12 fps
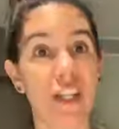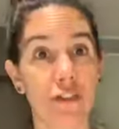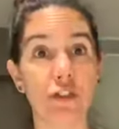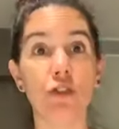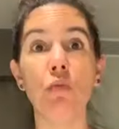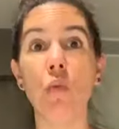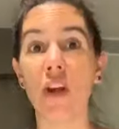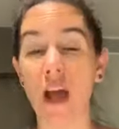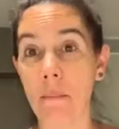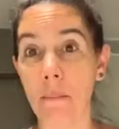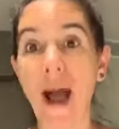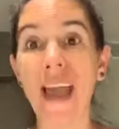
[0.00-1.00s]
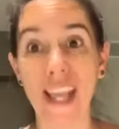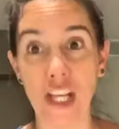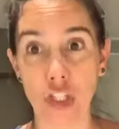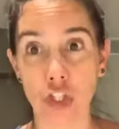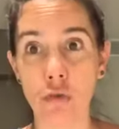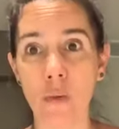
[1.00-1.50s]
here's what my
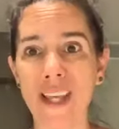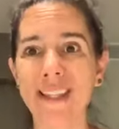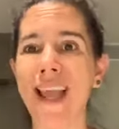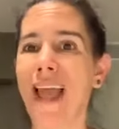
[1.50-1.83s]
issue is,